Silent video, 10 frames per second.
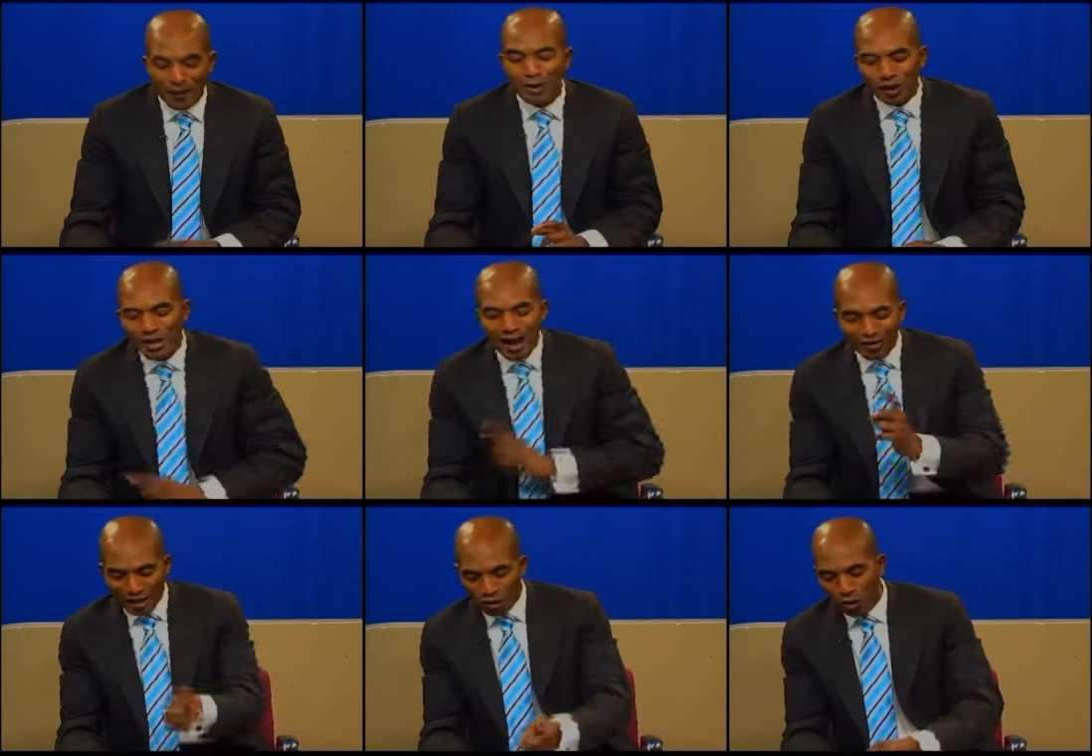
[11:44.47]
So now
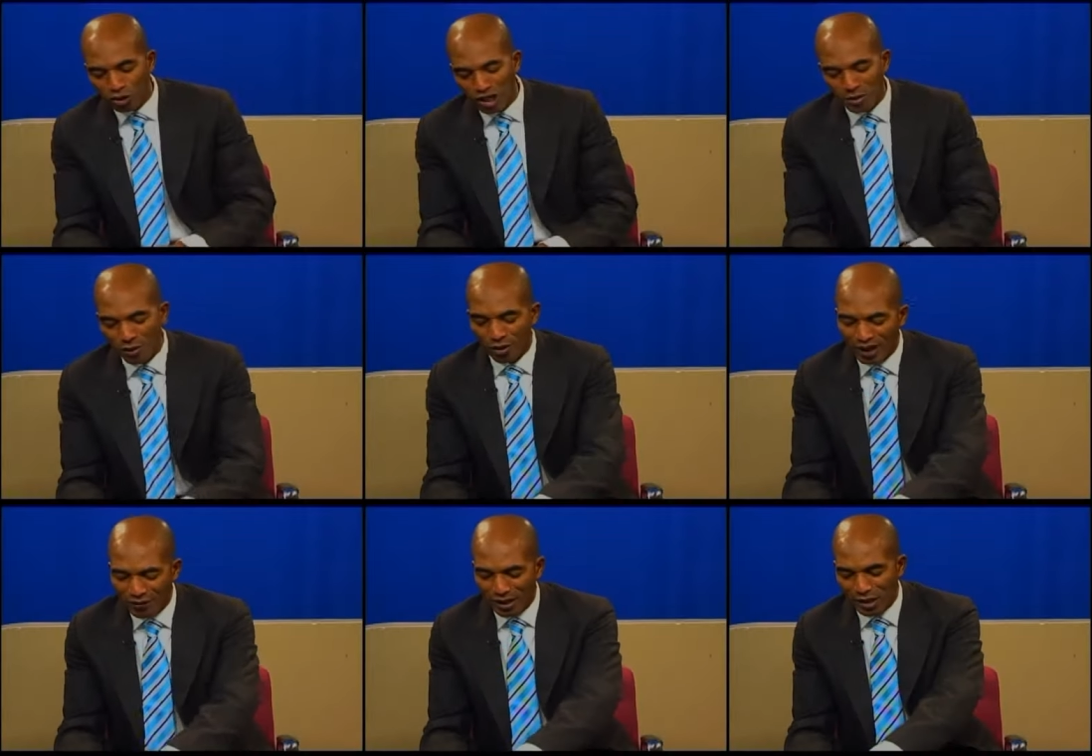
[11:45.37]
let's go to the spirit of
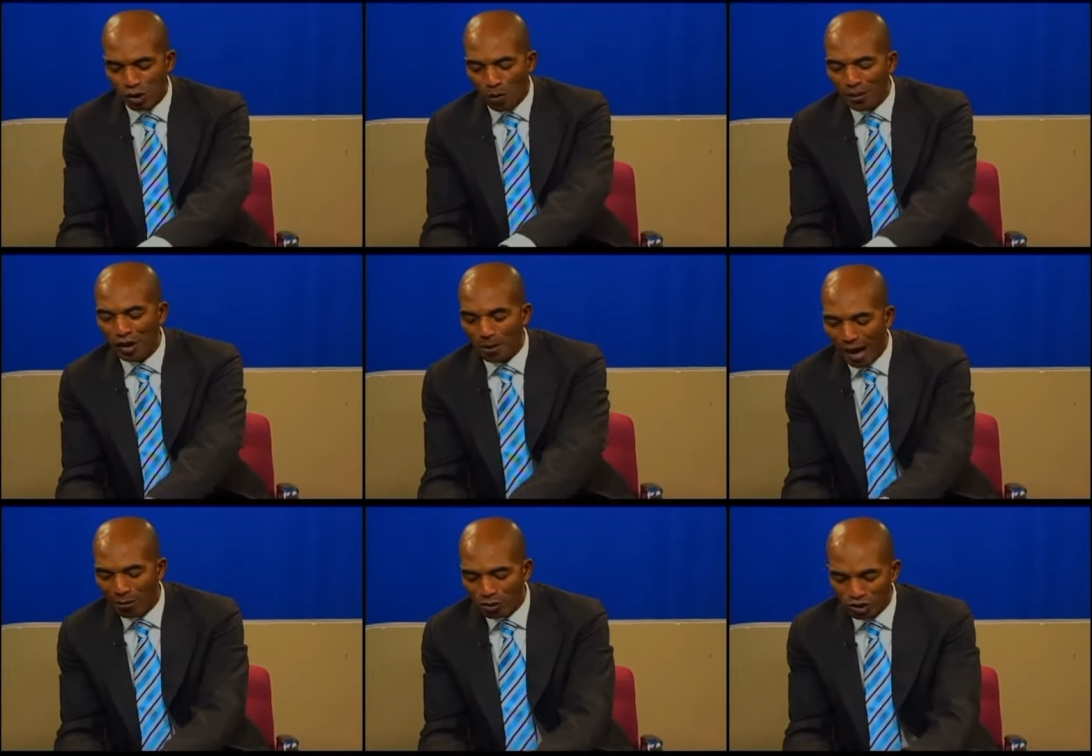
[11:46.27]
heaviness. Open your
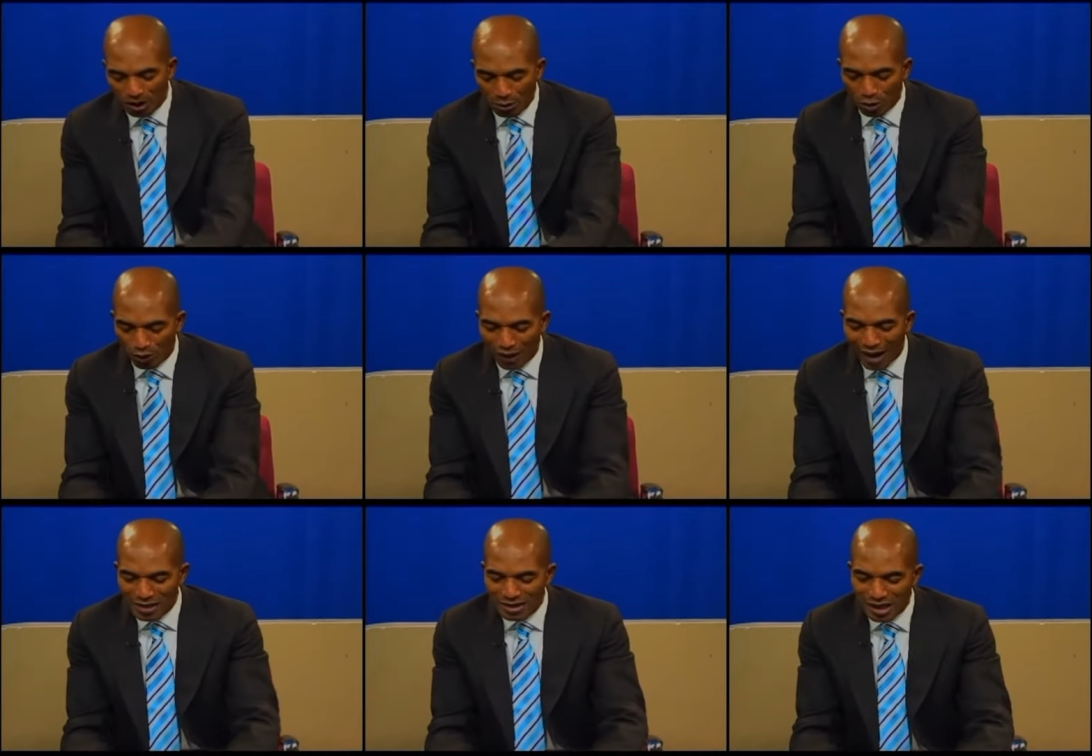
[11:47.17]
Bible to the book of
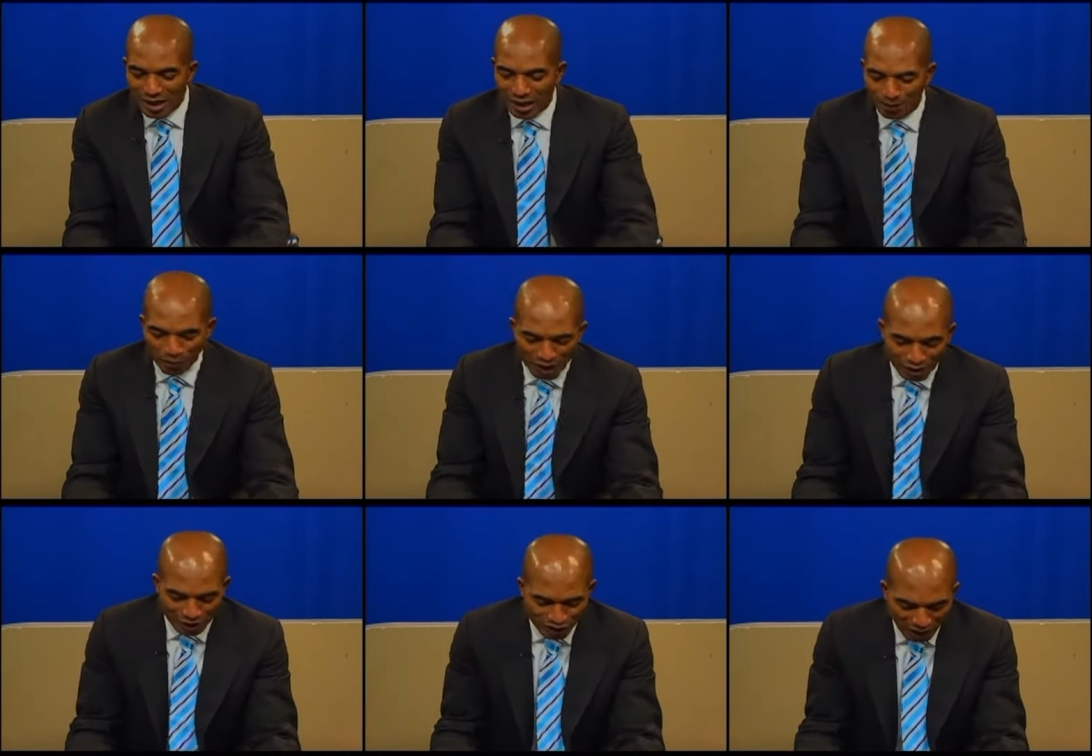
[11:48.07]
Isaiah,
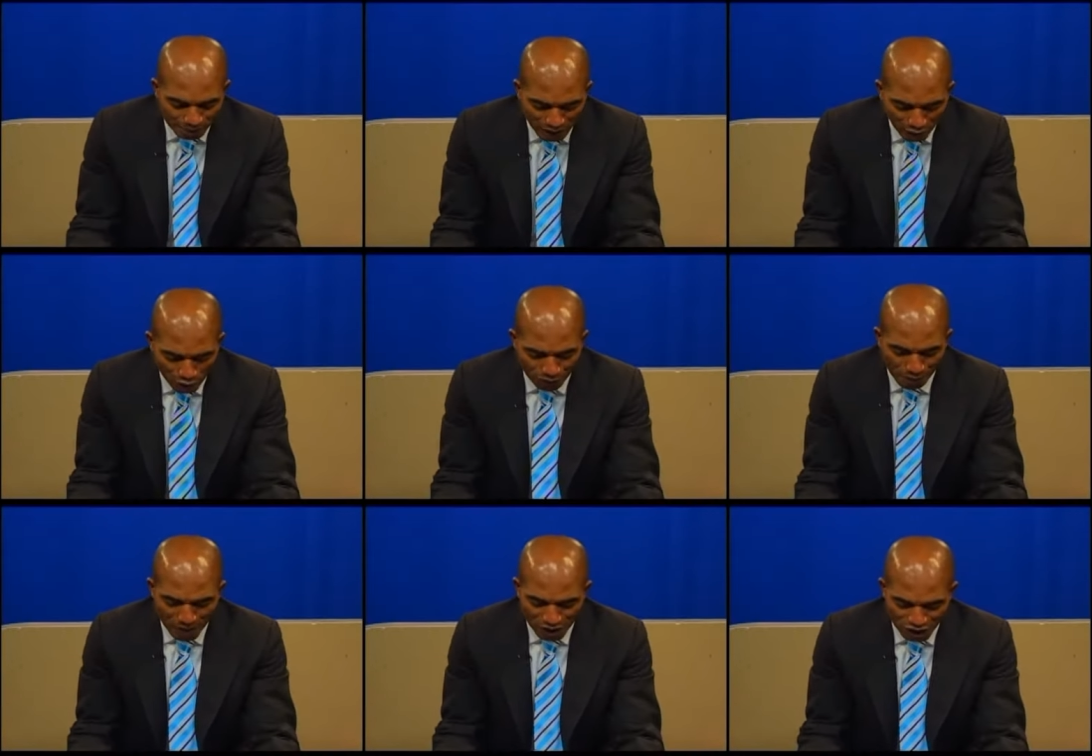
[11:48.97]
the chapter of
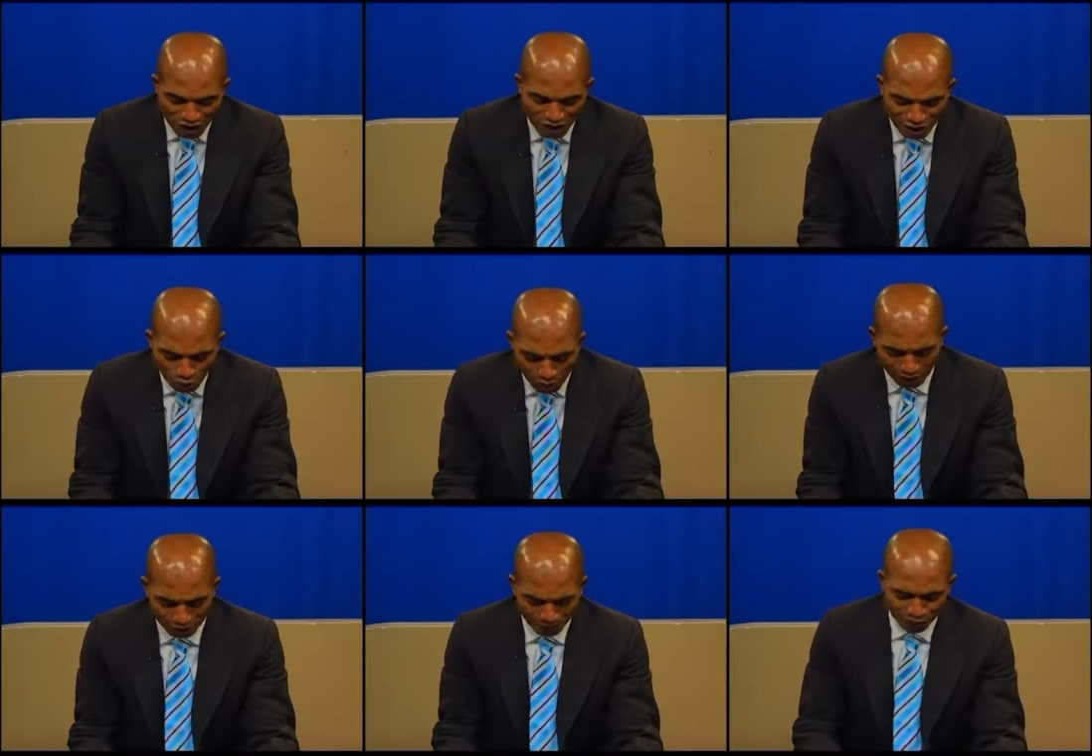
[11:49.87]

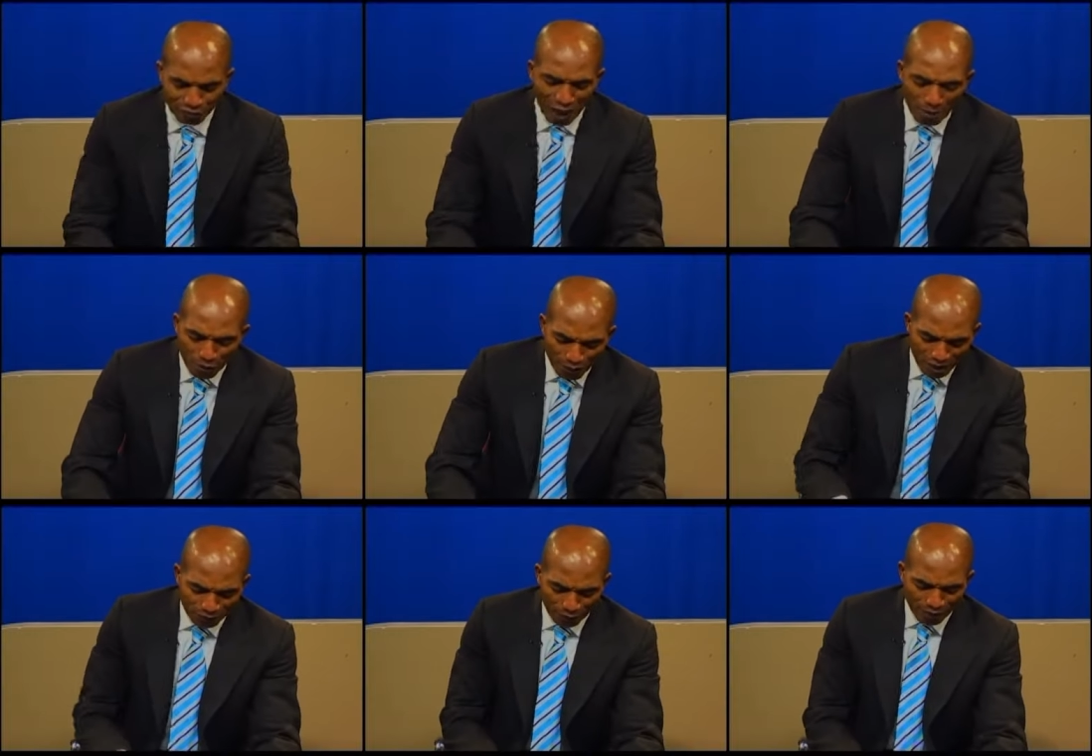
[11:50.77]
61. I'll be
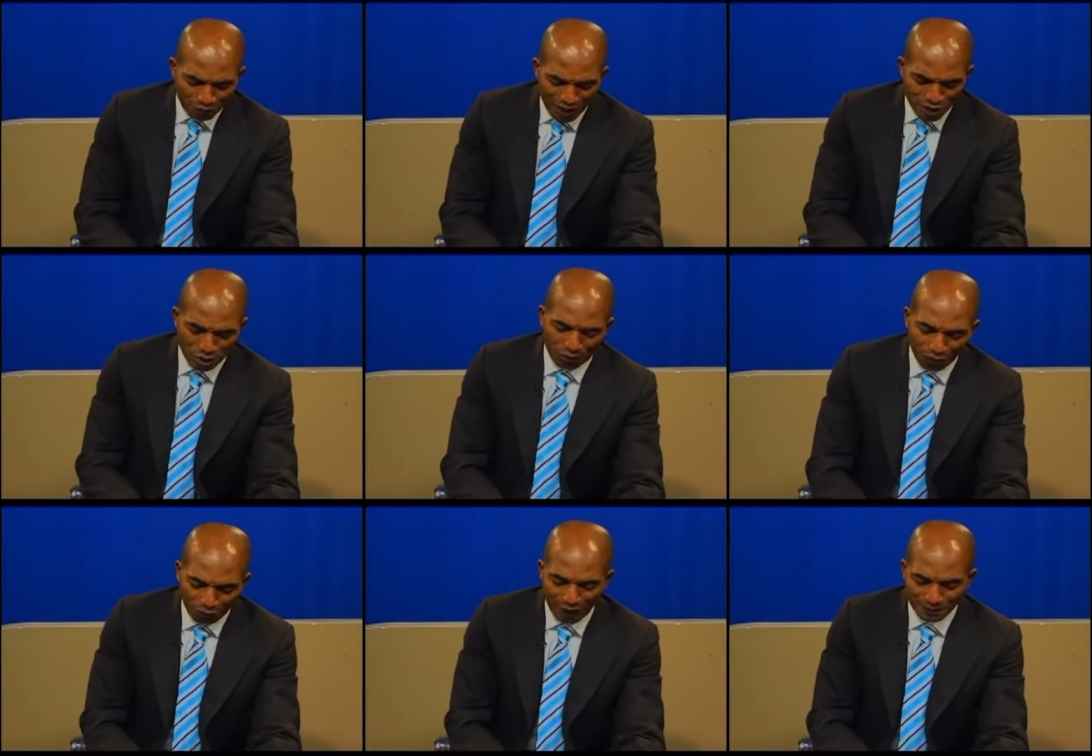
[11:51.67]
reading from the verse of
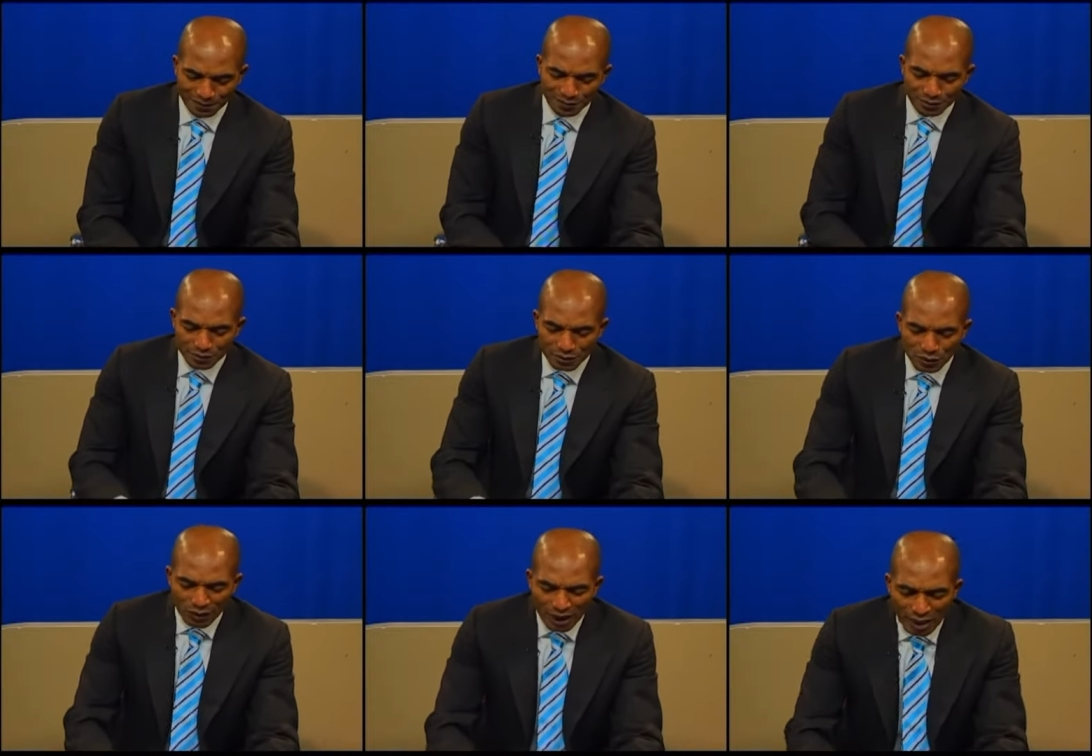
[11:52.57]
three.
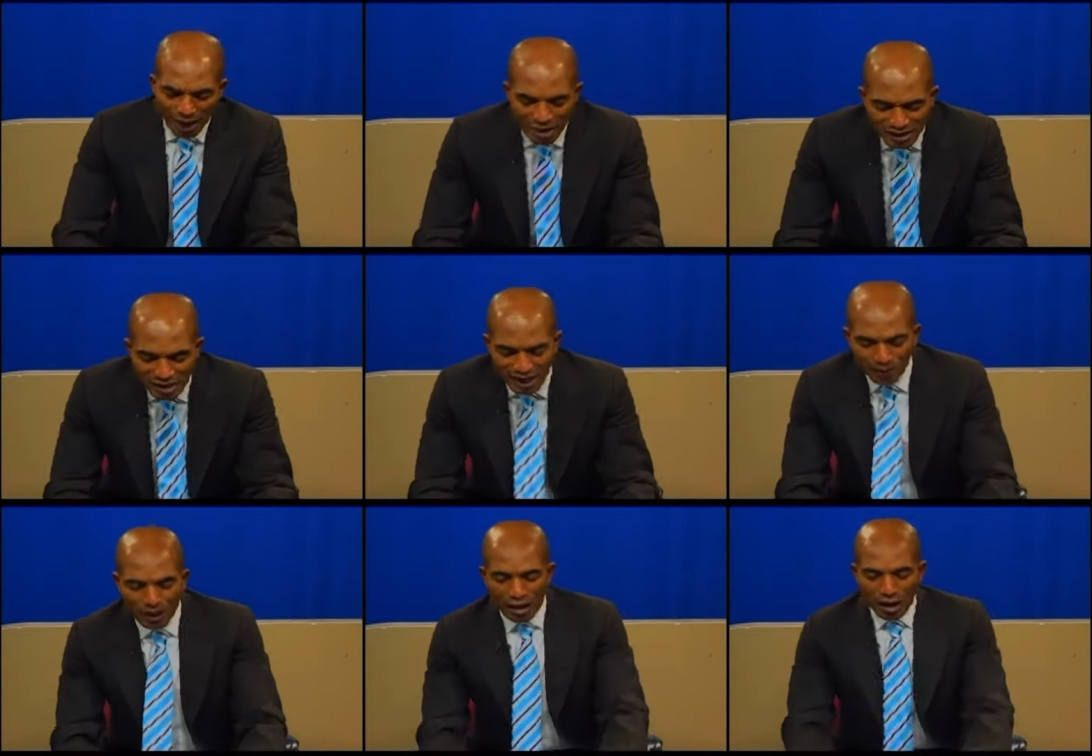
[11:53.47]
And it says
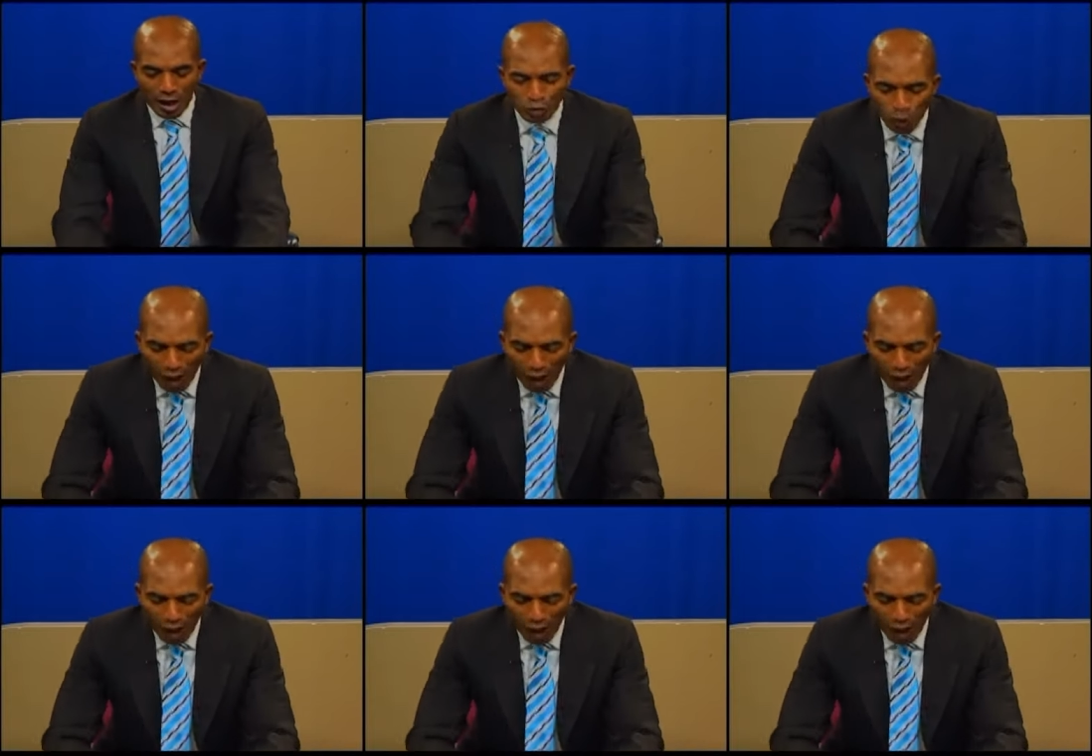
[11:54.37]
that, and to